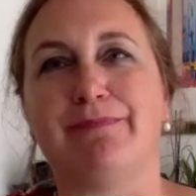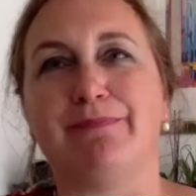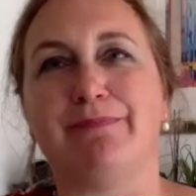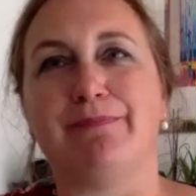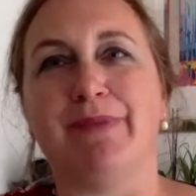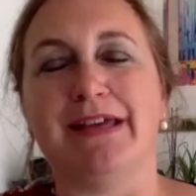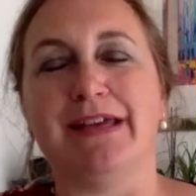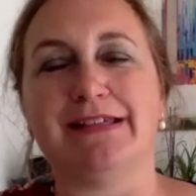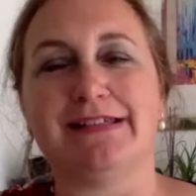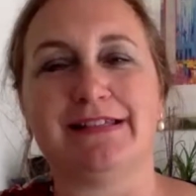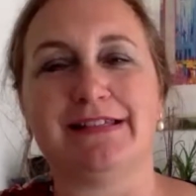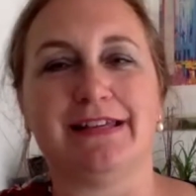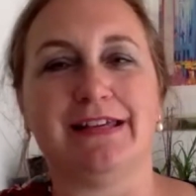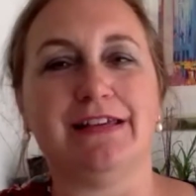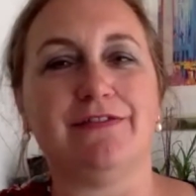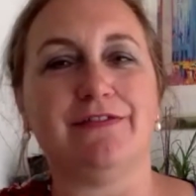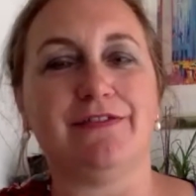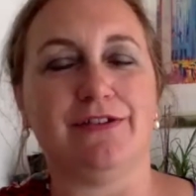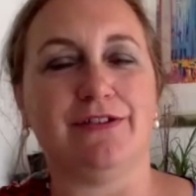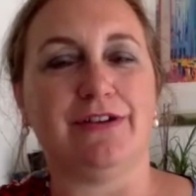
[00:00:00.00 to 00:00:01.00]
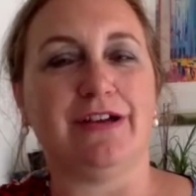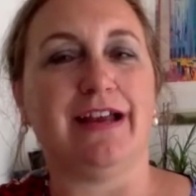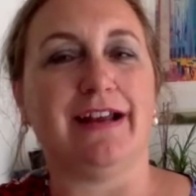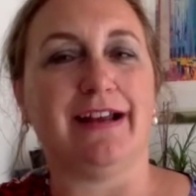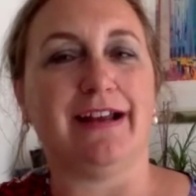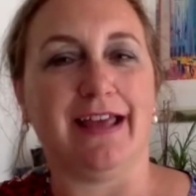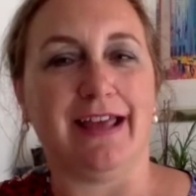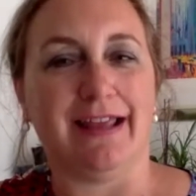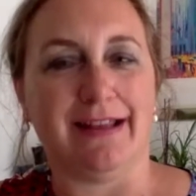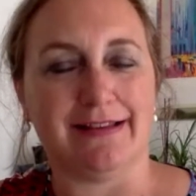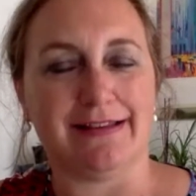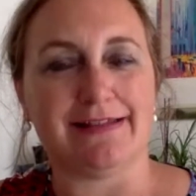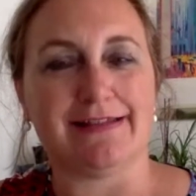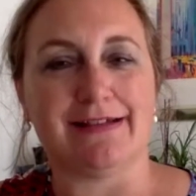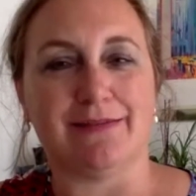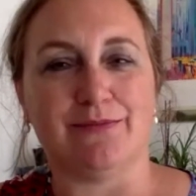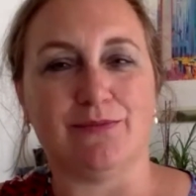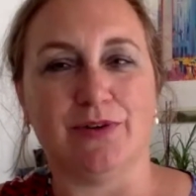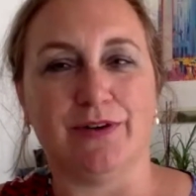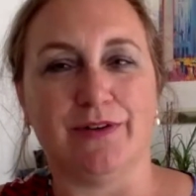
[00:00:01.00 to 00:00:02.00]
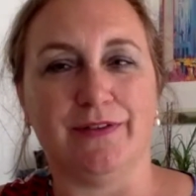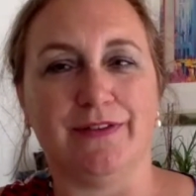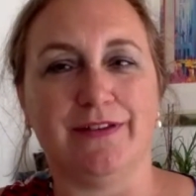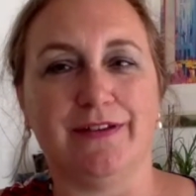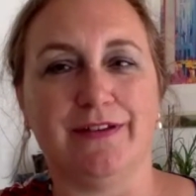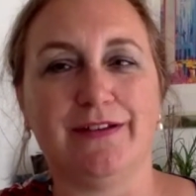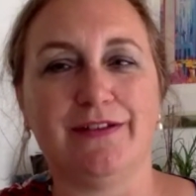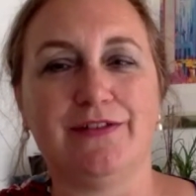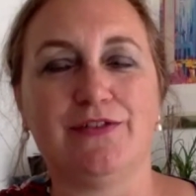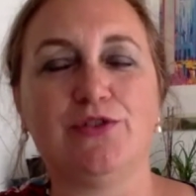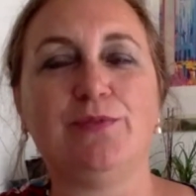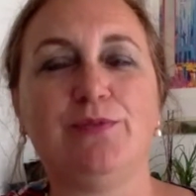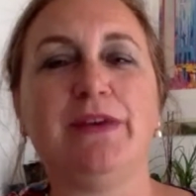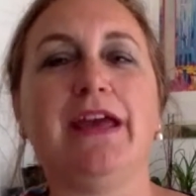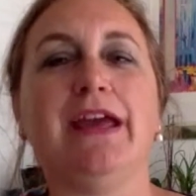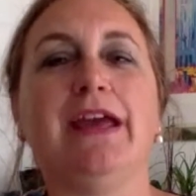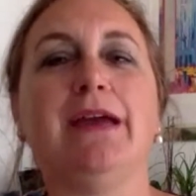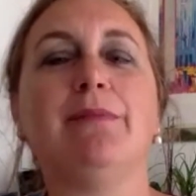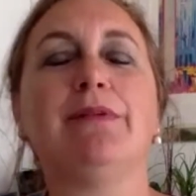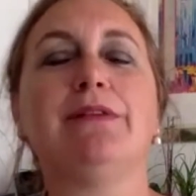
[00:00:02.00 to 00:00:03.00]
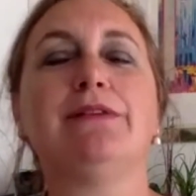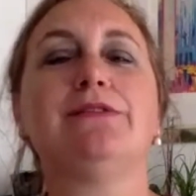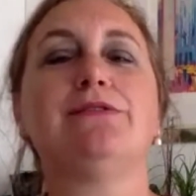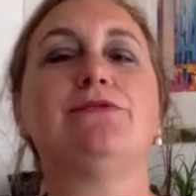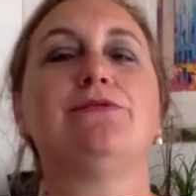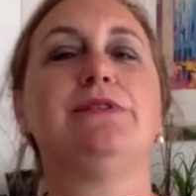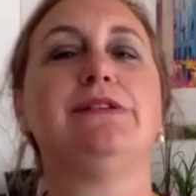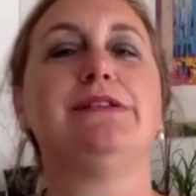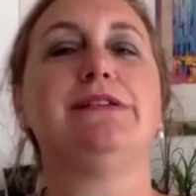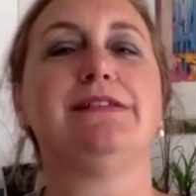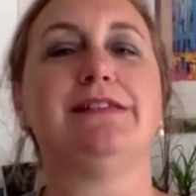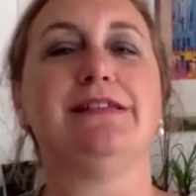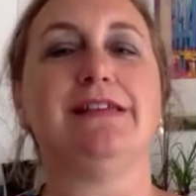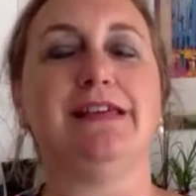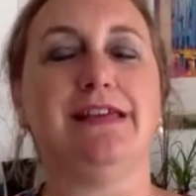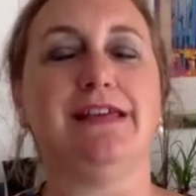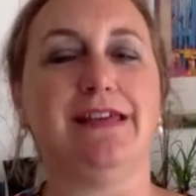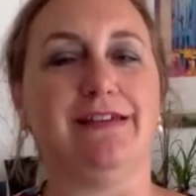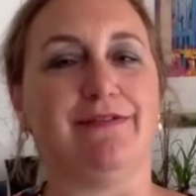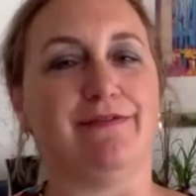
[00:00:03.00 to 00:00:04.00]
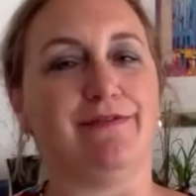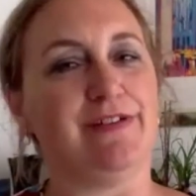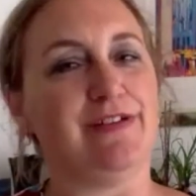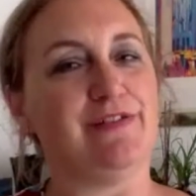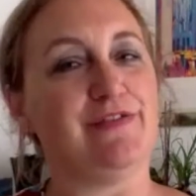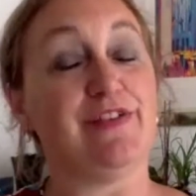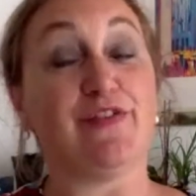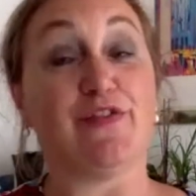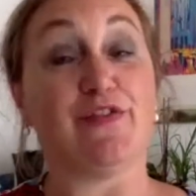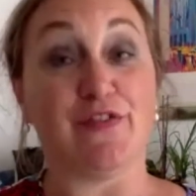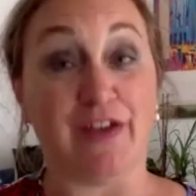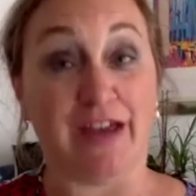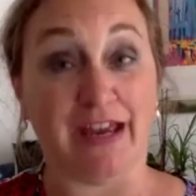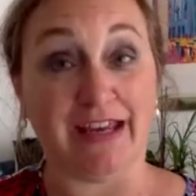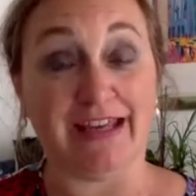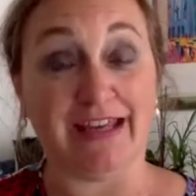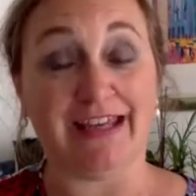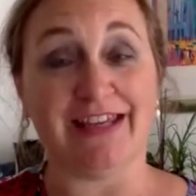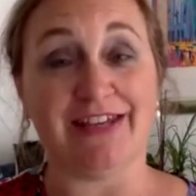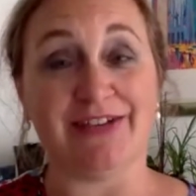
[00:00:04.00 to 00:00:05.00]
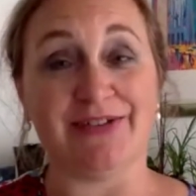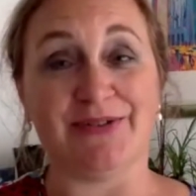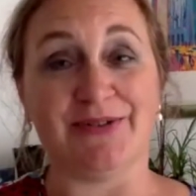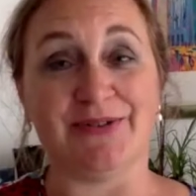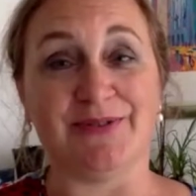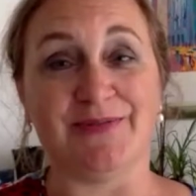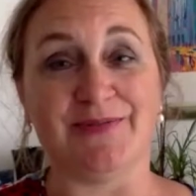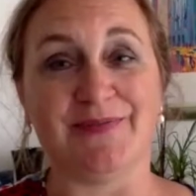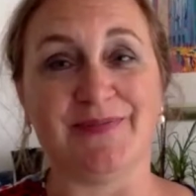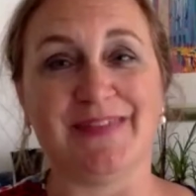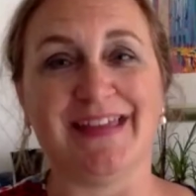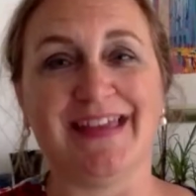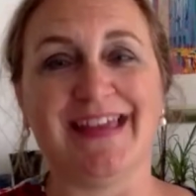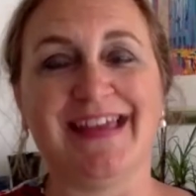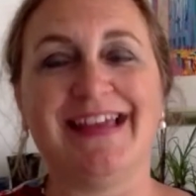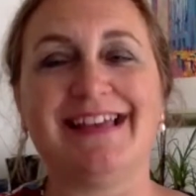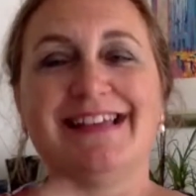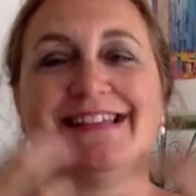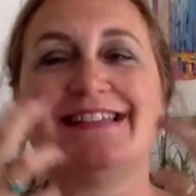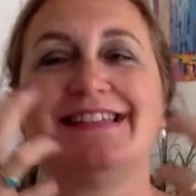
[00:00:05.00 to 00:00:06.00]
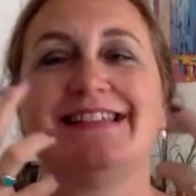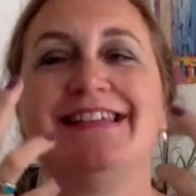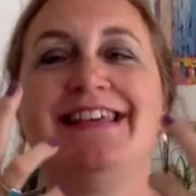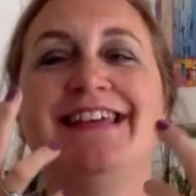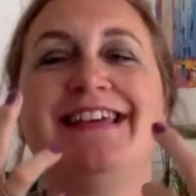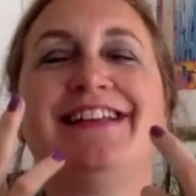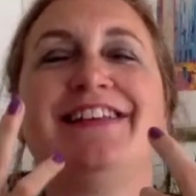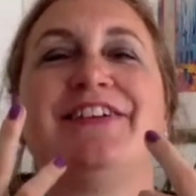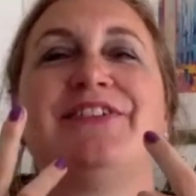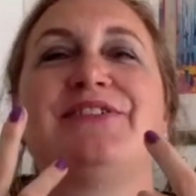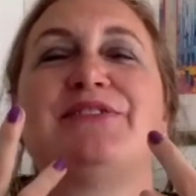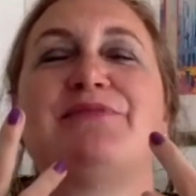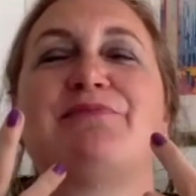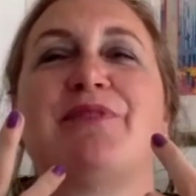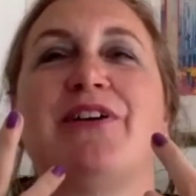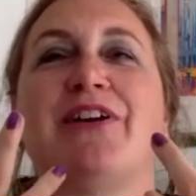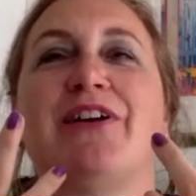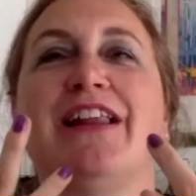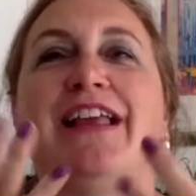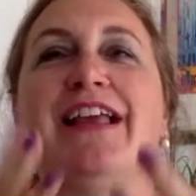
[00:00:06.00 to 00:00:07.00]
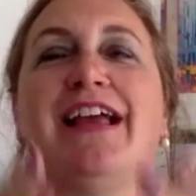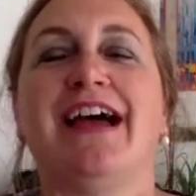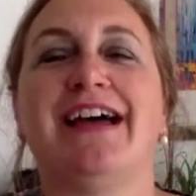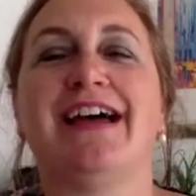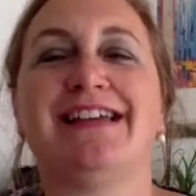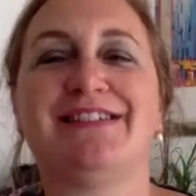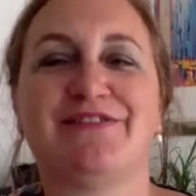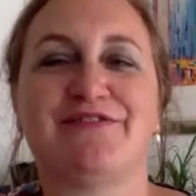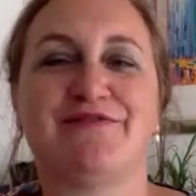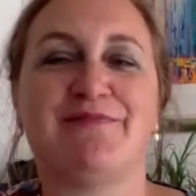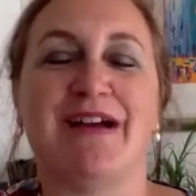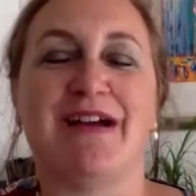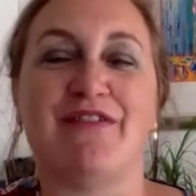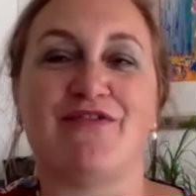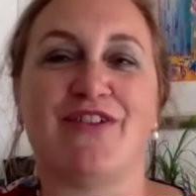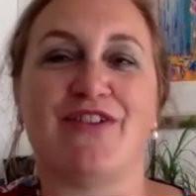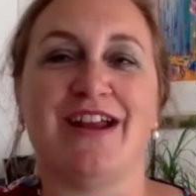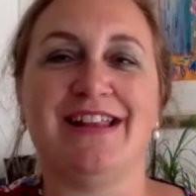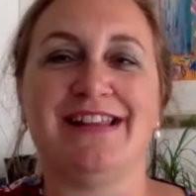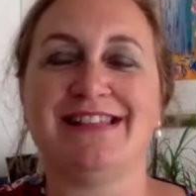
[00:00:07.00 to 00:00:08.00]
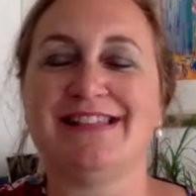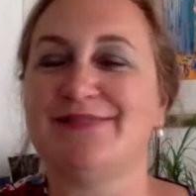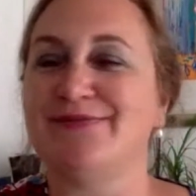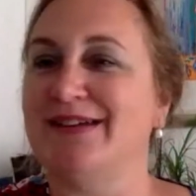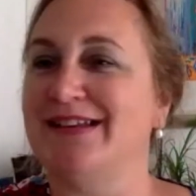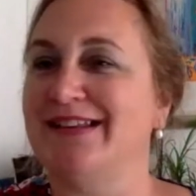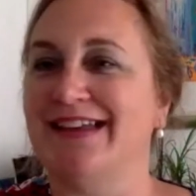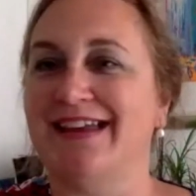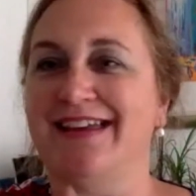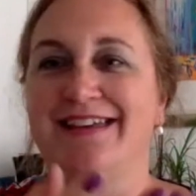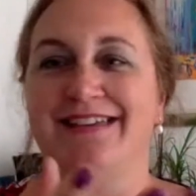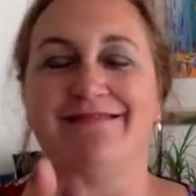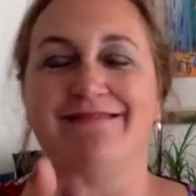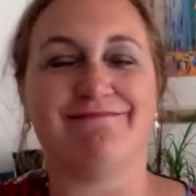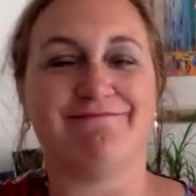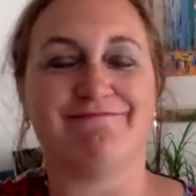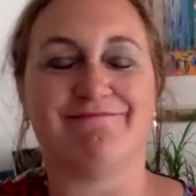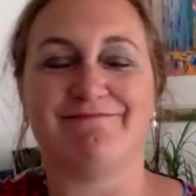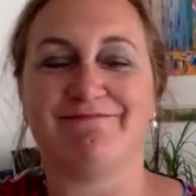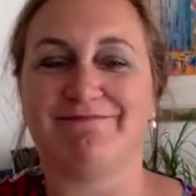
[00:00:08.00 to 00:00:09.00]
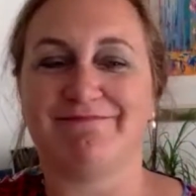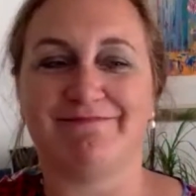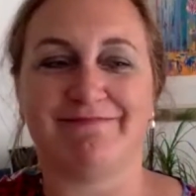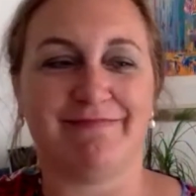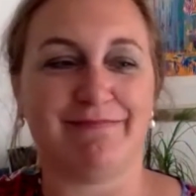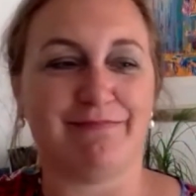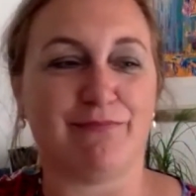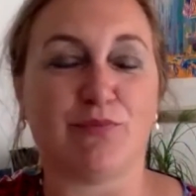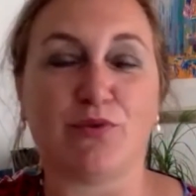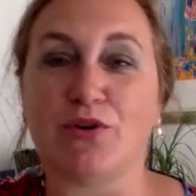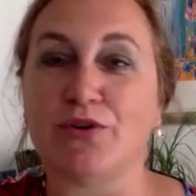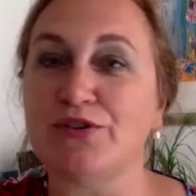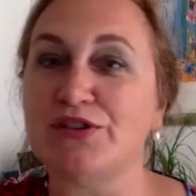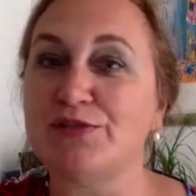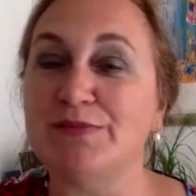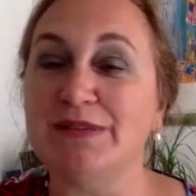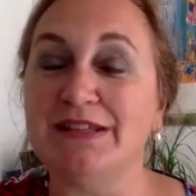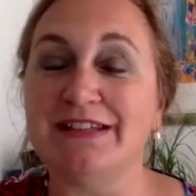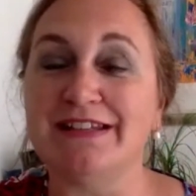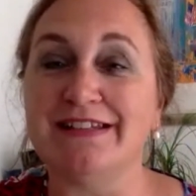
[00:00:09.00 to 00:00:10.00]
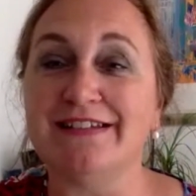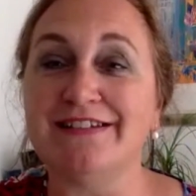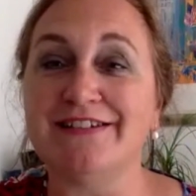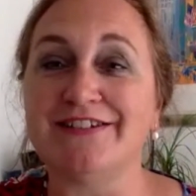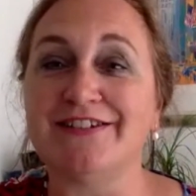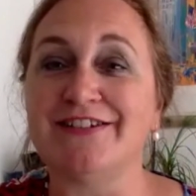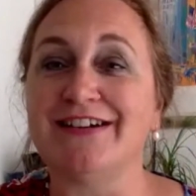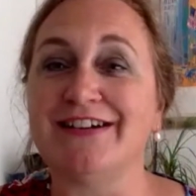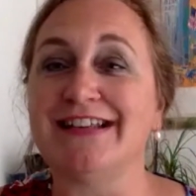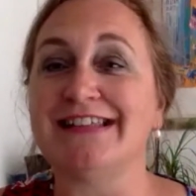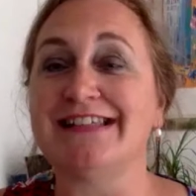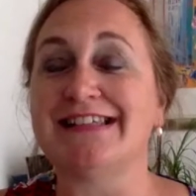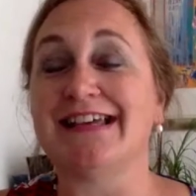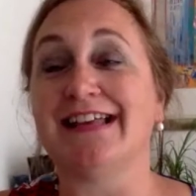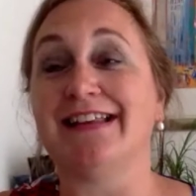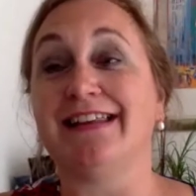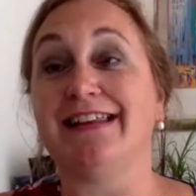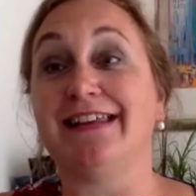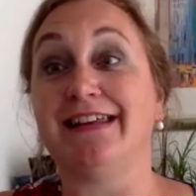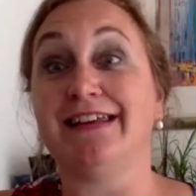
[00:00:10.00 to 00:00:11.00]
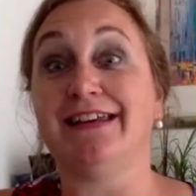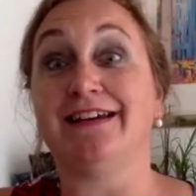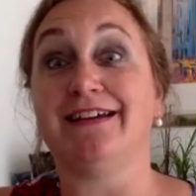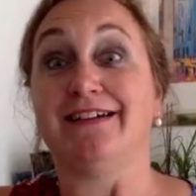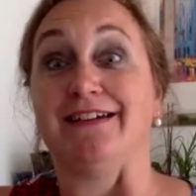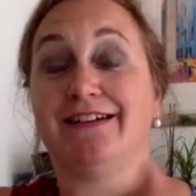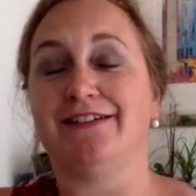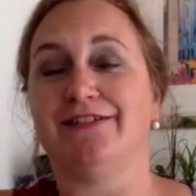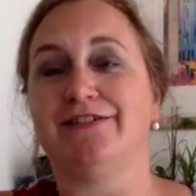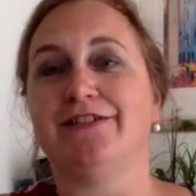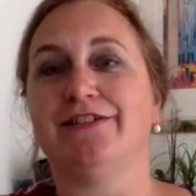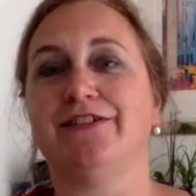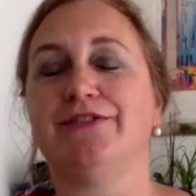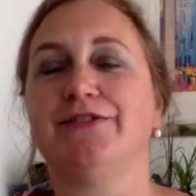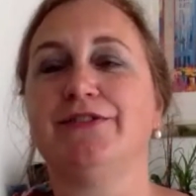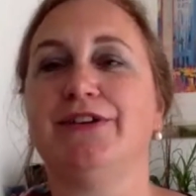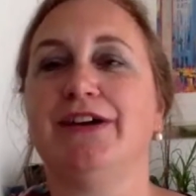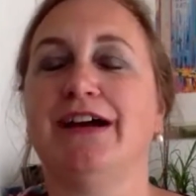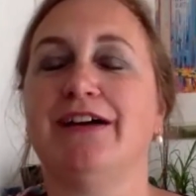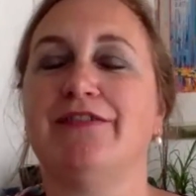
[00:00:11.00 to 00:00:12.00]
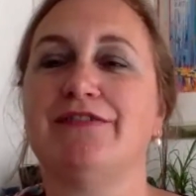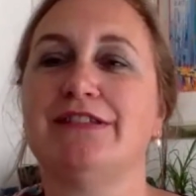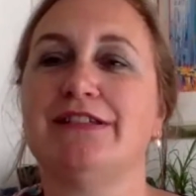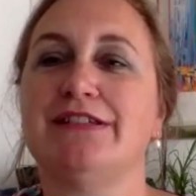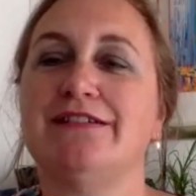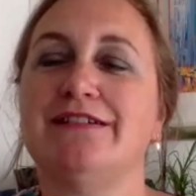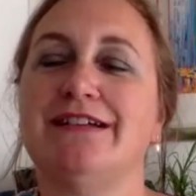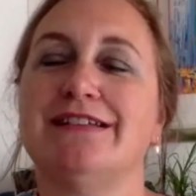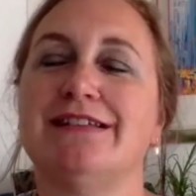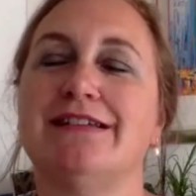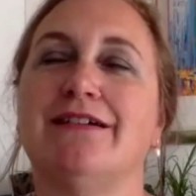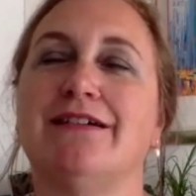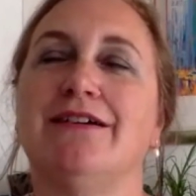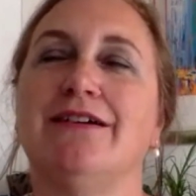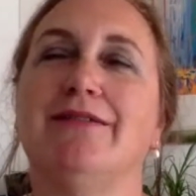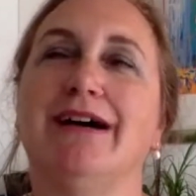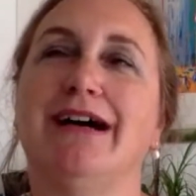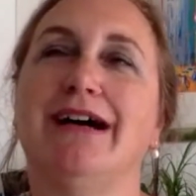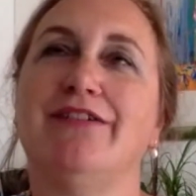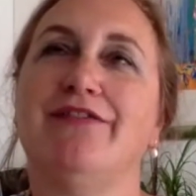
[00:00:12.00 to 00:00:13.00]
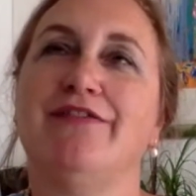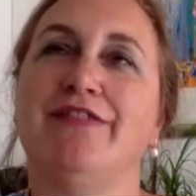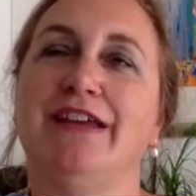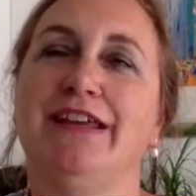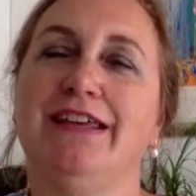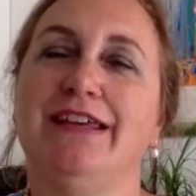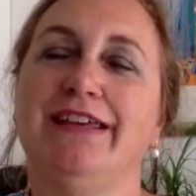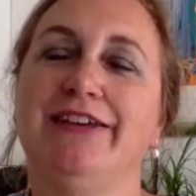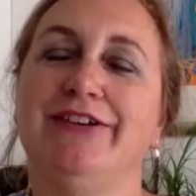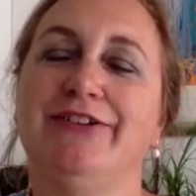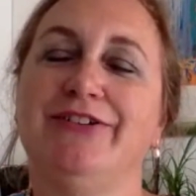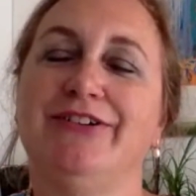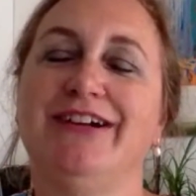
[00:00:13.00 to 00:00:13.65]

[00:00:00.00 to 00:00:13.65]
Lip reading: best gift you can get someone, to be able to receive with a thank you. Seeing those sparkling eyes of my friends when they brought me dinner and said, here, you have dinner. I said, oh, thank you.